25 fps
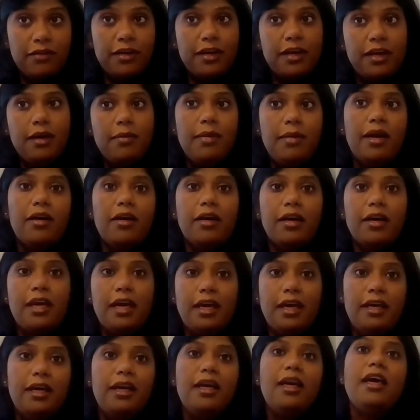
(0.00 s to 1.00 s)
African
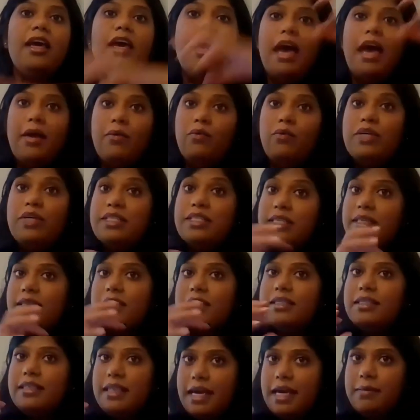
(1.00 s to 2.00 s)
American. And we see
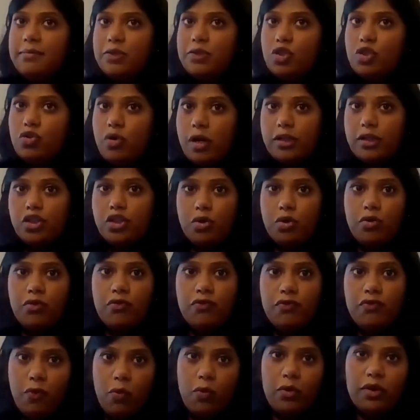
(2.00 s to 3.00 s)
the same
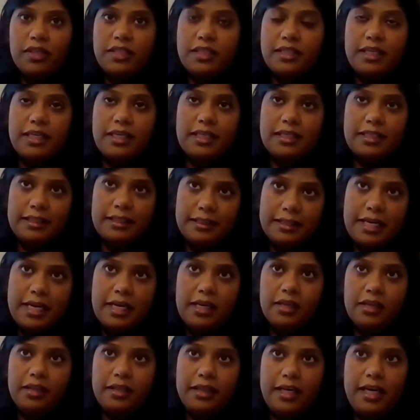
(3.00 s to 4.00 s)
structural forces
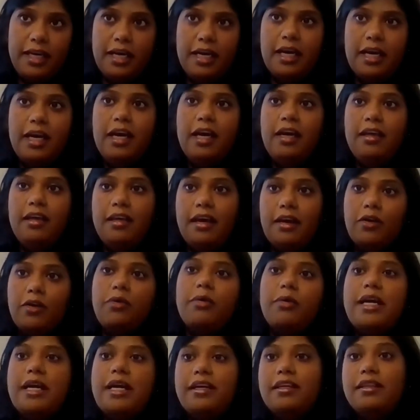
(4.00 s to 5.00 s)
legally that
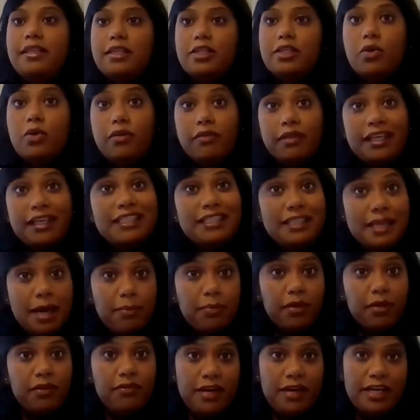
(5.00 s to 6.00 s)
created these sort of like
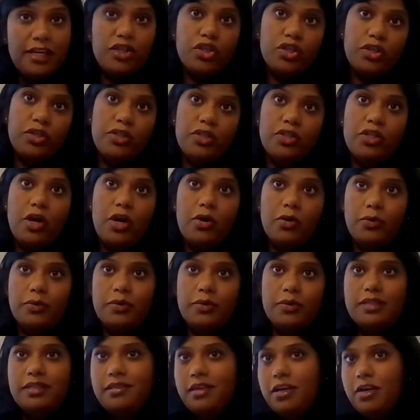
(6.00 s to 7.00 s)
deprivation
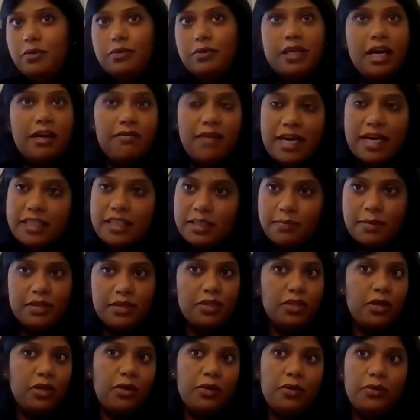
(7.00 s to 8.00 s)
zones, you know,
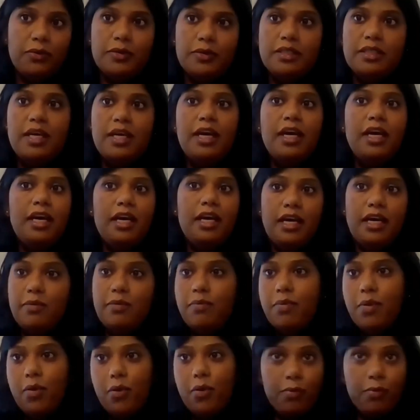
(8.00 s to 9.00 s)
divestment zones
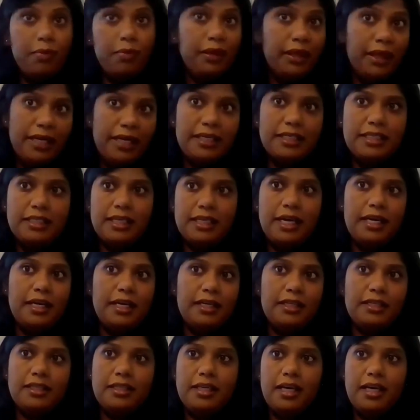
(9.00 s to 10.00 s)
in both
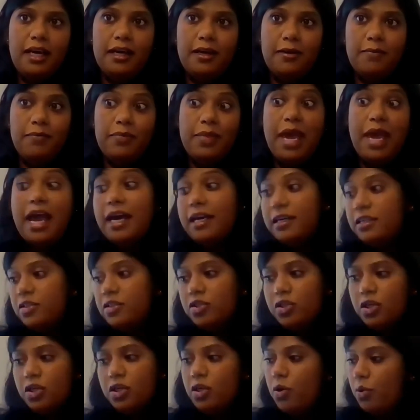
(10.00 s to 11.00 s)
places. Um,
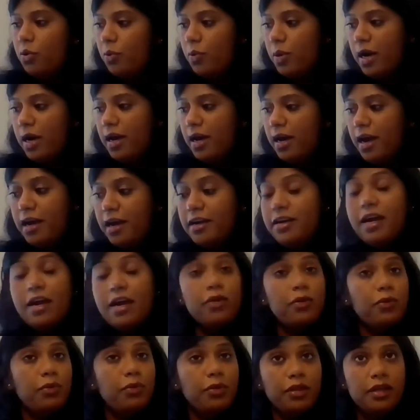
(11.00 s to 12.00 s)
and, you know, a,
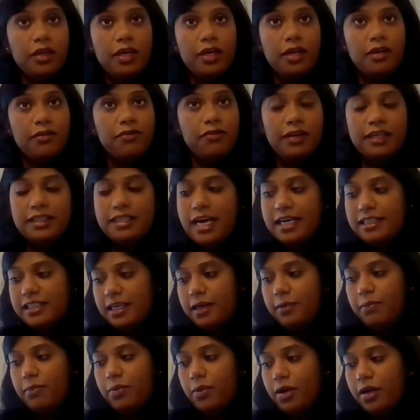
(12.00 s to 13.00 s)
another really
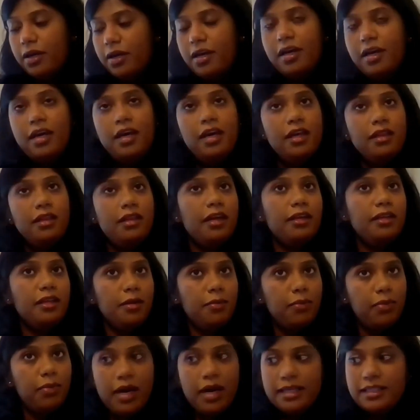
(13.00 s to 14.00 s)
fantastic book that
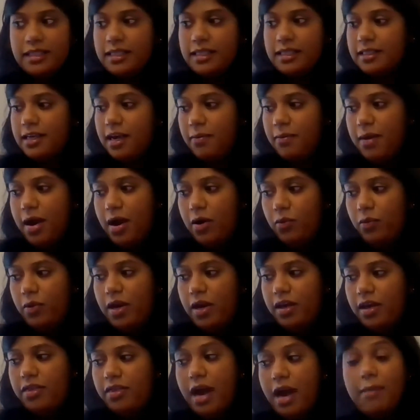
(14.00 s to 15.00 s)
the press has come out
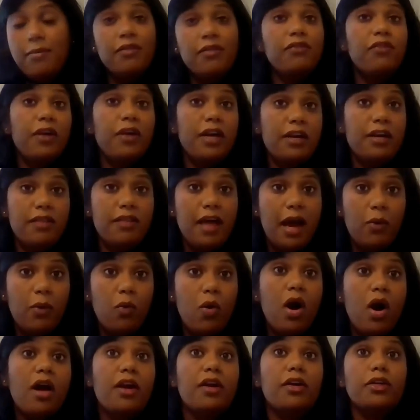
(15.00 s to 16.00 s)
with, I'm Afraid of That
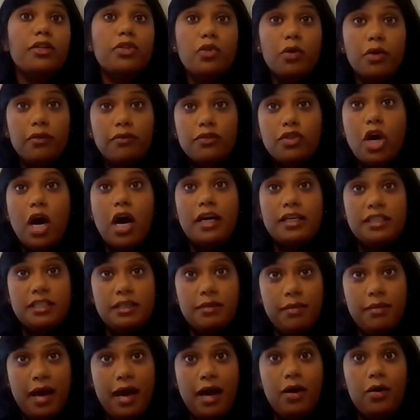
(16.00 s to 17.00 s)
Water, sort of
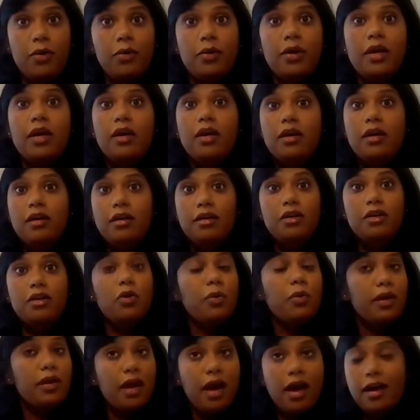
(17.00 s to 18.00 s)
talks about, you
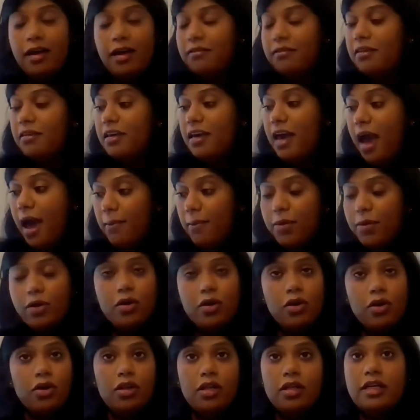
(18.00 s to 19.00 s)
know, uh,
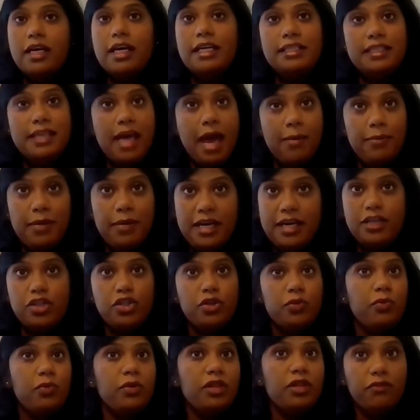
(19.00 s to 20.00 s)
chemical
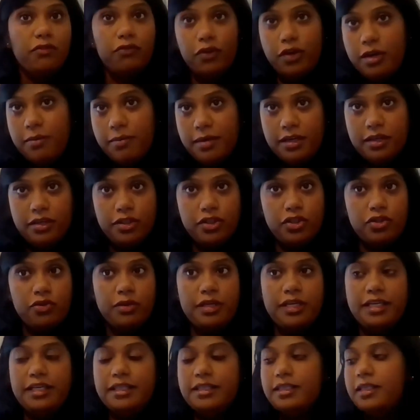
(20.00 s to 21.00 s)
contamination with the Freedom
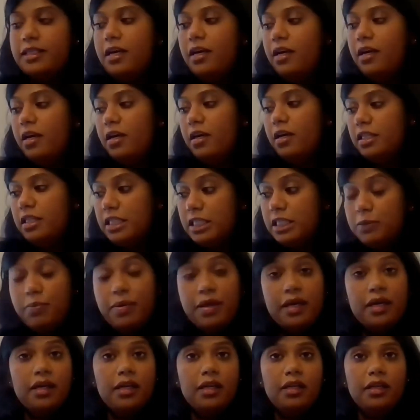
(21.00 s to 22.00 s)
Industries
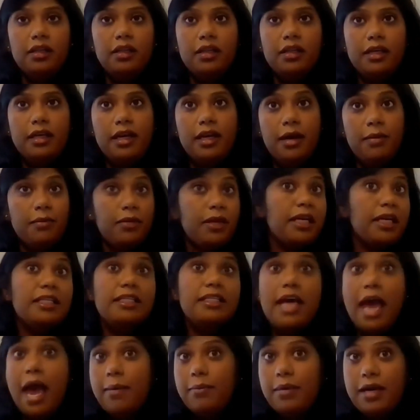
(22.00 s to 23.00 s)
spill um,
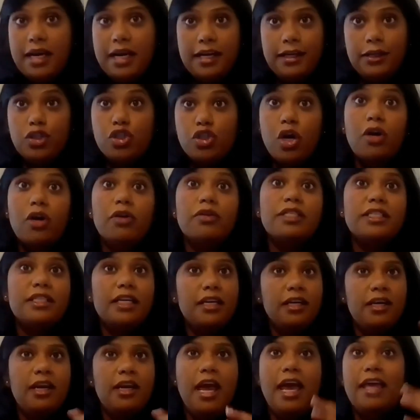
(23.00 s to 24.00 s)
contaminating
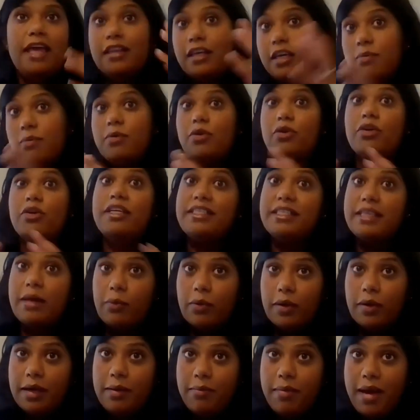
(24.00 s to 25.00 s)
Charleston and the communities
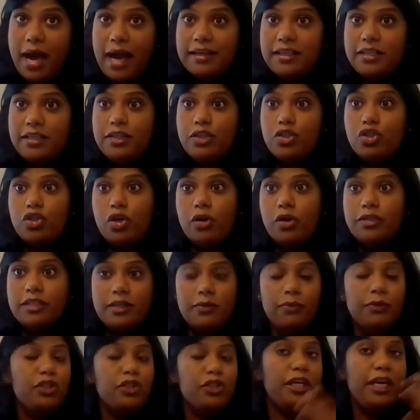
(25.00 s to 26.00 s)
that were impacted in
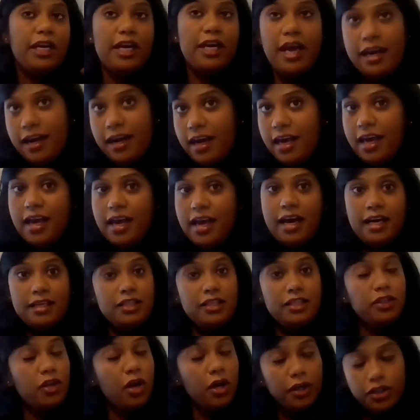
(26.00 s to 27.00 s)
Charleston, which again
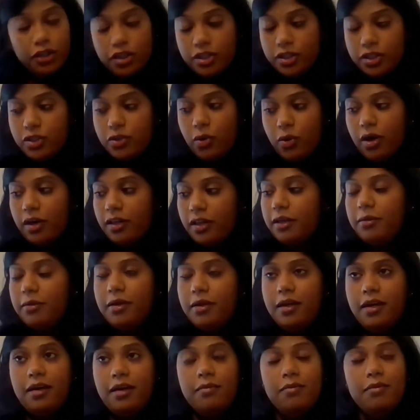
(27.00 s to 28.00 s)
has a large
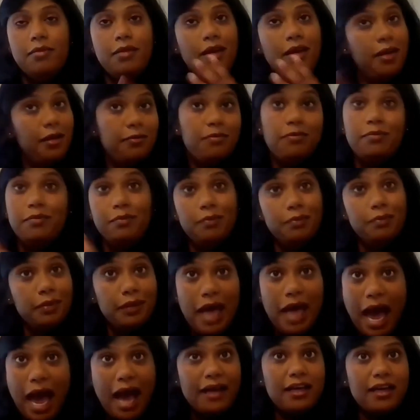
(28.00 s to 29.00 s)
historically uh,
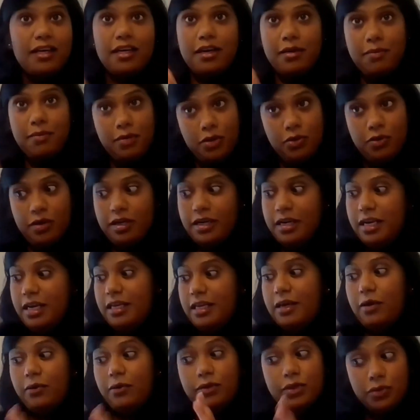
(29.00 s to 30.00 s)
Black
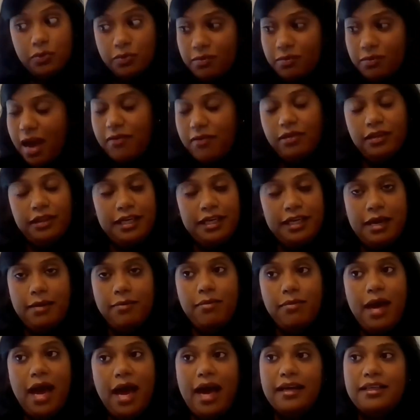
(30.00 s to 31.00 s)
community that was heavily
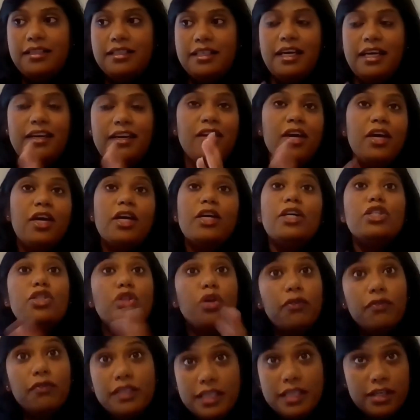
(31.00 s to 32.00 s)
impacted.
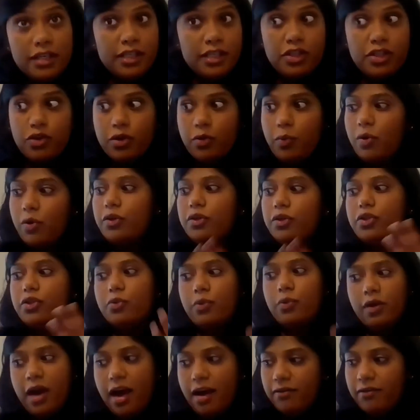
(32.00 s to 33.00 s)
Service industry
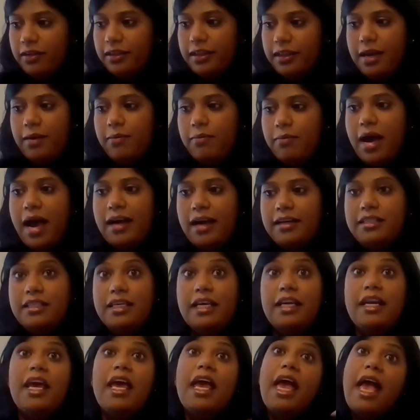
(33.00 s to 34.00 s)
workers were heavily
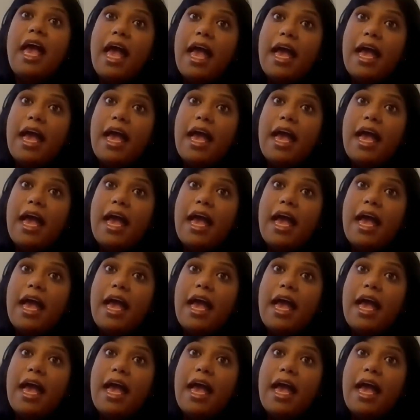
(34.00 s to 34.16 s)
impacted.